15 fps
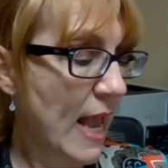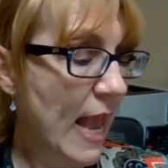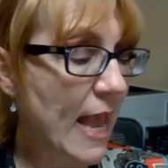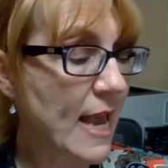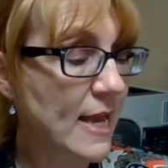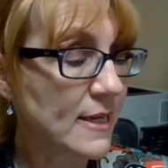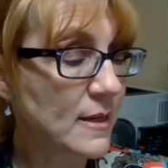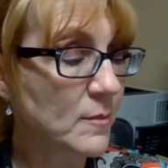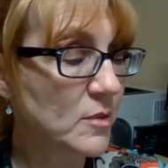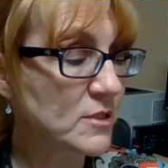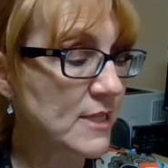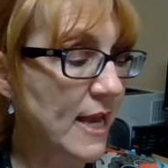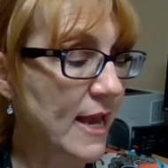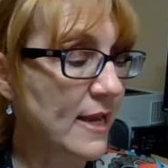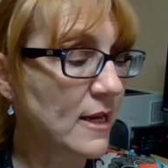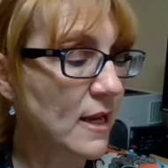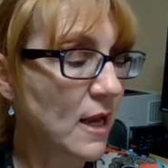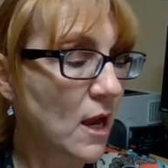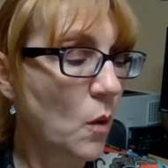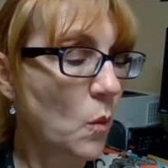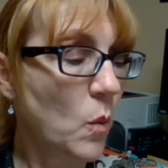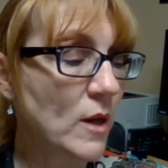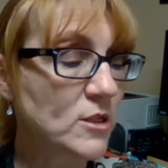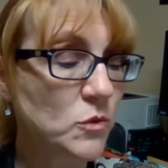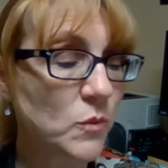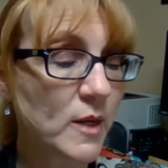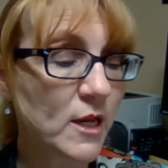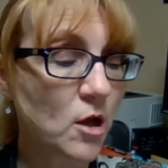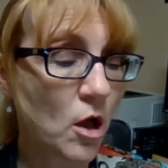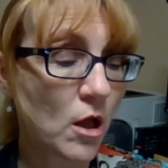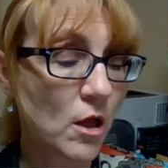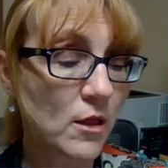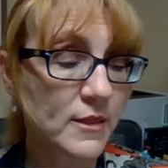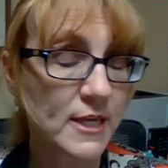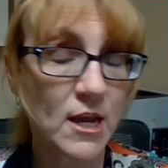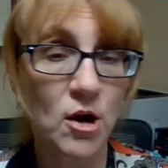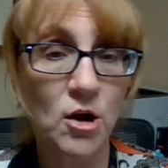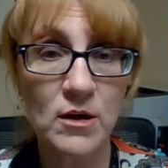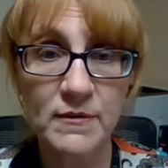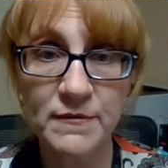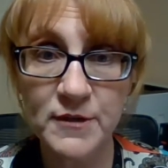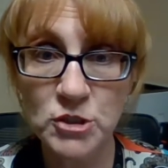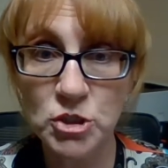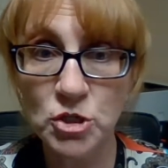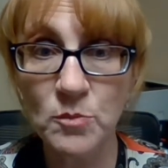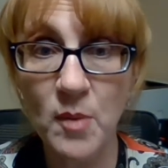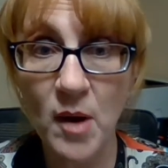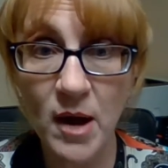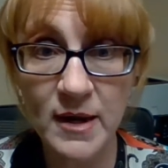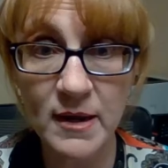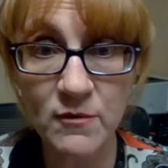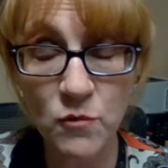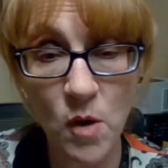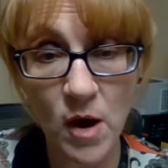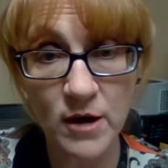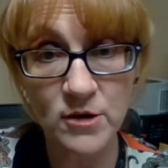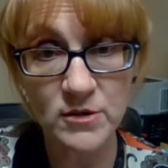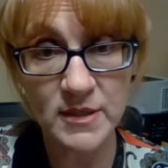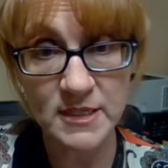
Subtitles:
And number 10, what do we call the artificial body of water